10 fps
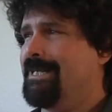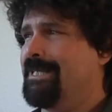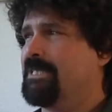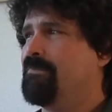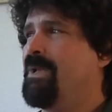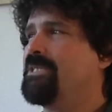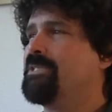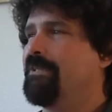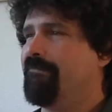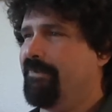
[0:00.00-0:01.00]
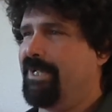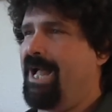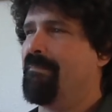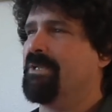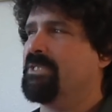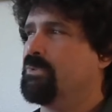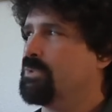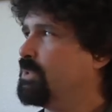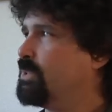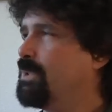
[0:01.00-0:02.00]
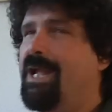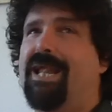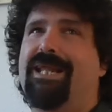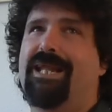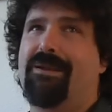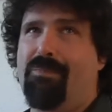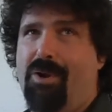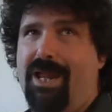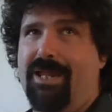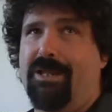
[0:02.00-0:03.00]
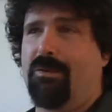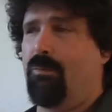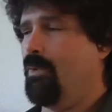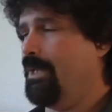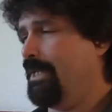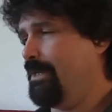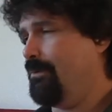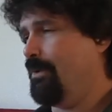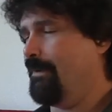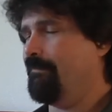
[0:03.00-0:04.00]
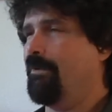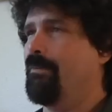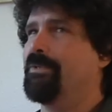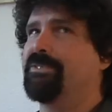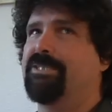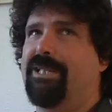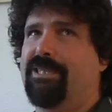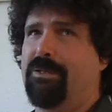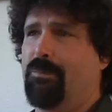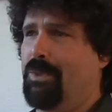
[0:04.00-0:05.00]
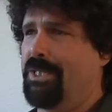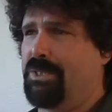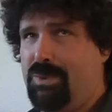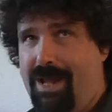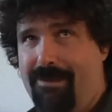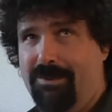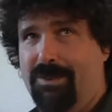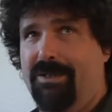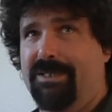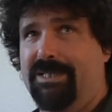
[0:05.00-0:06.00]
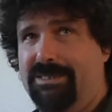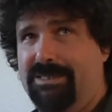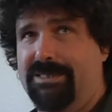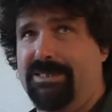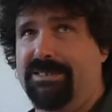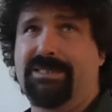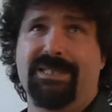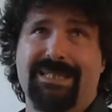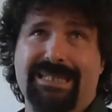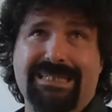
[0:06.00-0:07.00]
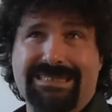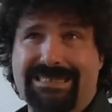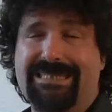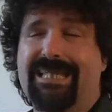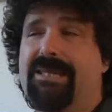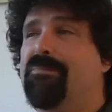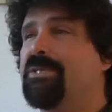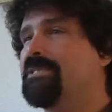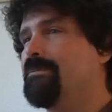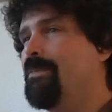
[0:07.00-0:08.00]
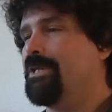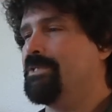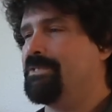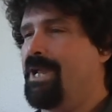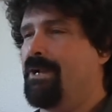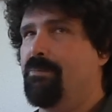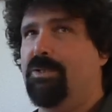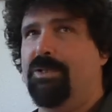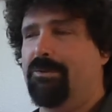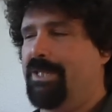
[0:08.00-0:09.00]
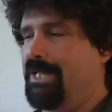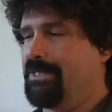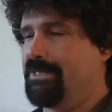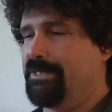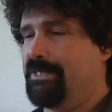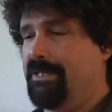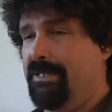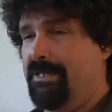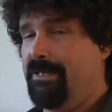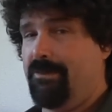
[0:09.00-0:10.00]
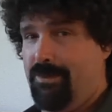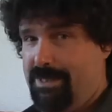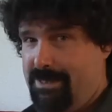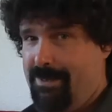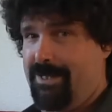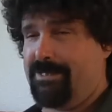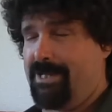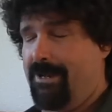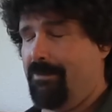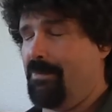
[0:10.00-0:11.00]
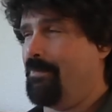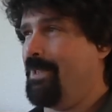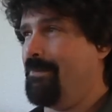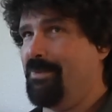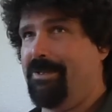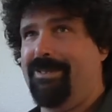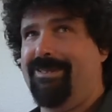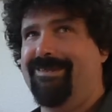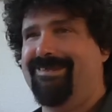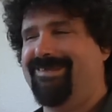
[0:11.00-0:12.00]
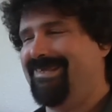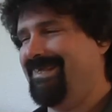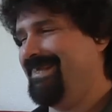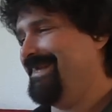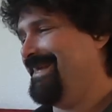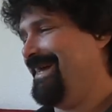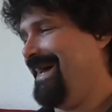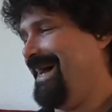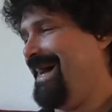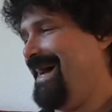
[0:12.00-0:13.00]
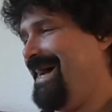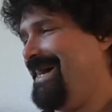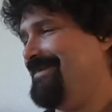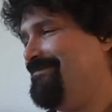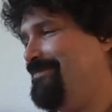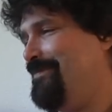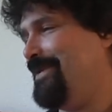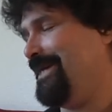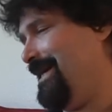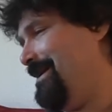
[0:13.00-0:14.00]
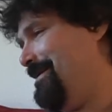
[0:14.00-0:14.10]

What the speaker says: especially for comics who are trying to get a break, willing to work for almost nothing, willing to travel long distances, sleep in some undesirable locations with some undesirable people. Uh, but